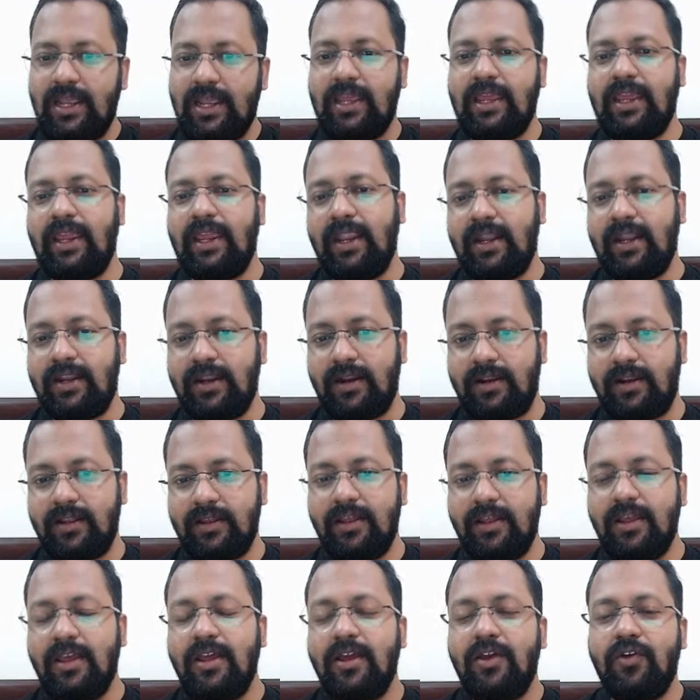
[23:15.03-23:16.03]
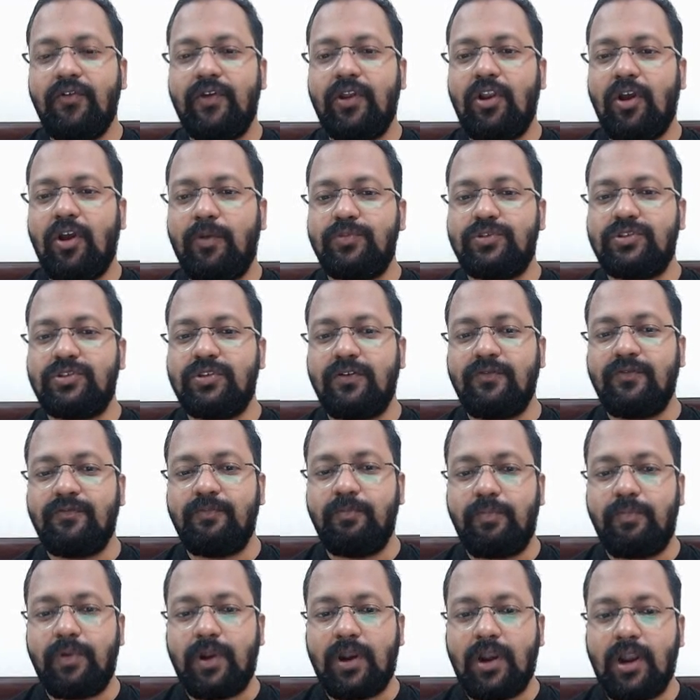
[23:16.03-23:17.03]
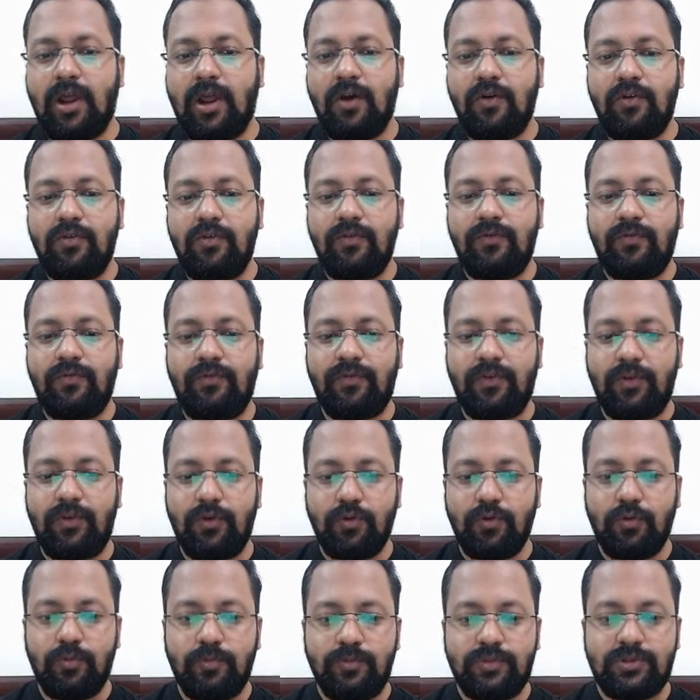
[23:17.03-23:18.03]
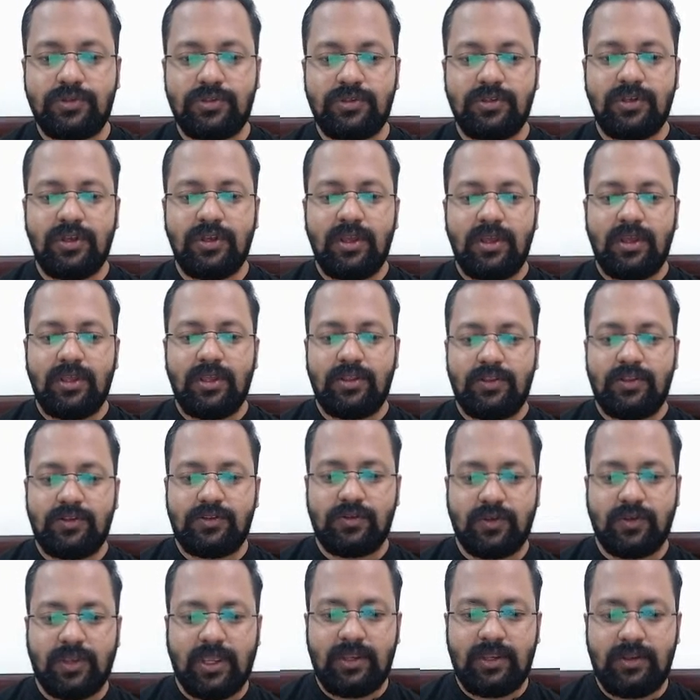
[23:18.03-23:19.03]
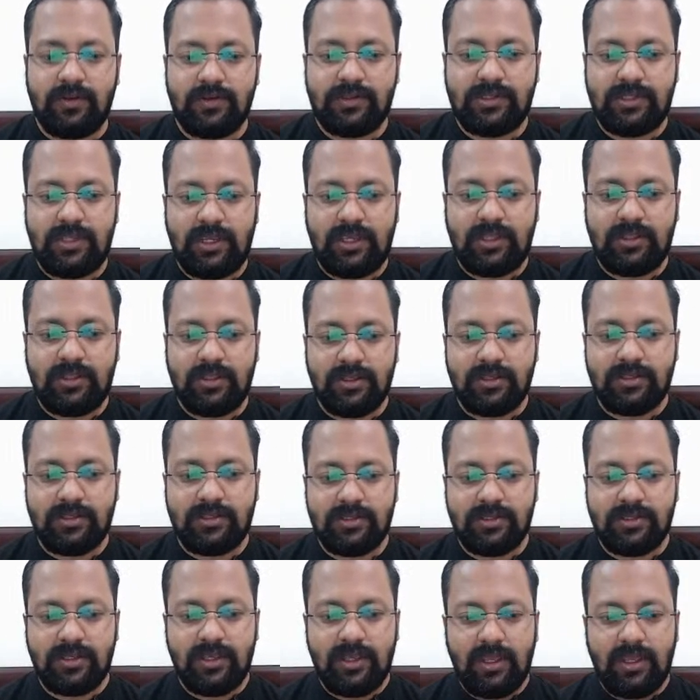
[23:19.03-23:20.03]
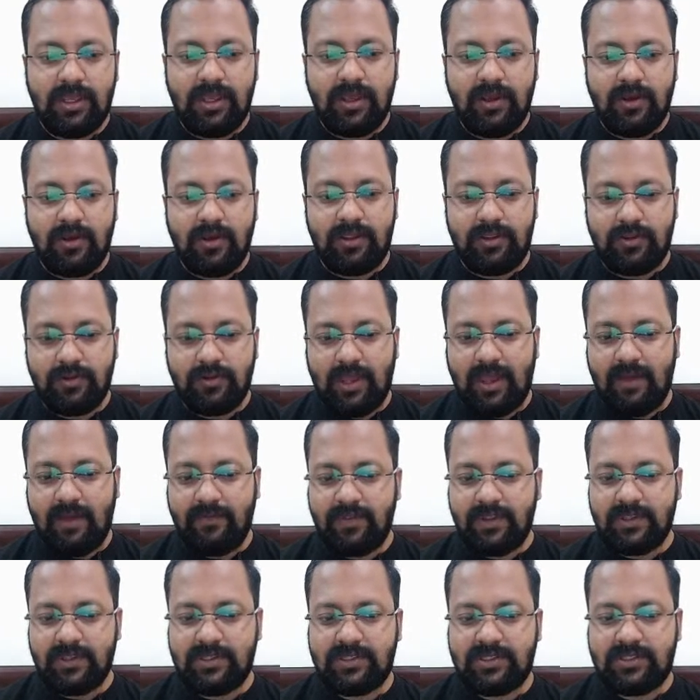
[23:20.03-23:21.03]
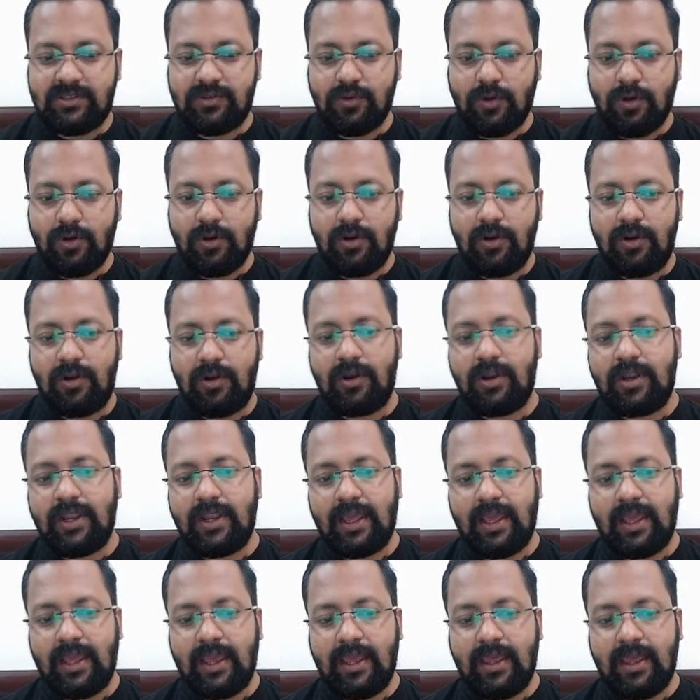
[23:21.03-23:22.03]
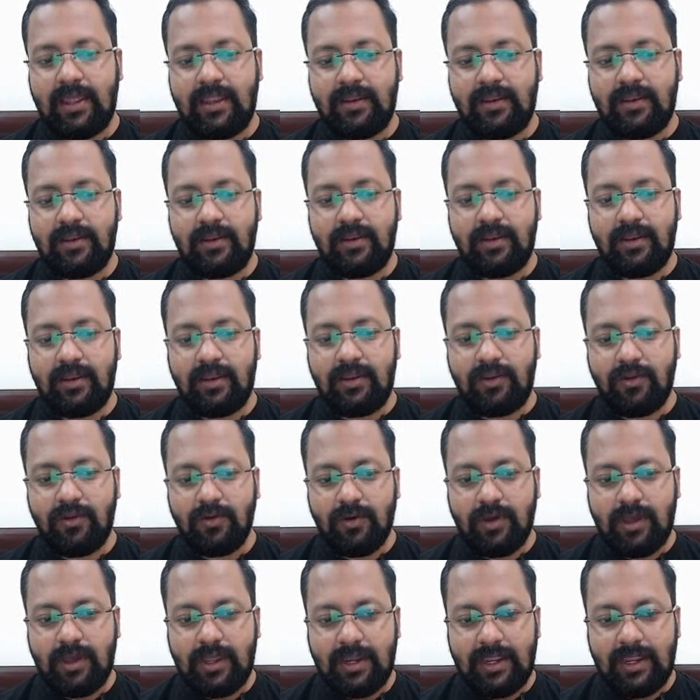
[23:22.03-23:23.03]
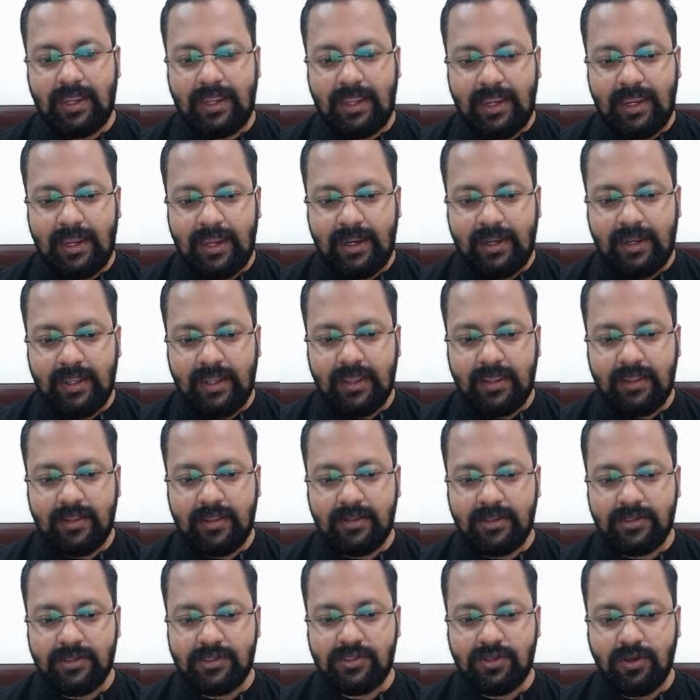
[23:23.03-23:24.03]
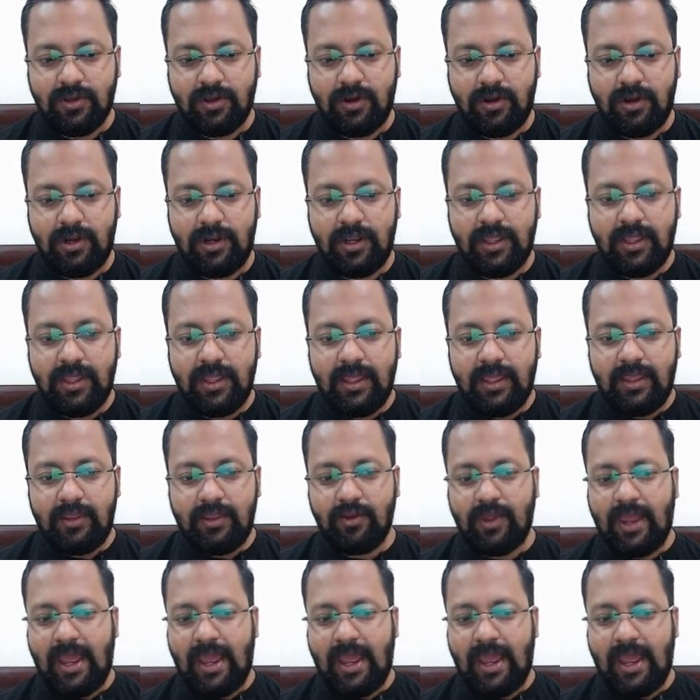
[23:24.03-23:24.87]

heat it. We'll observe brown fumes. So can you see this? You have this salt and you are heating the salt. You're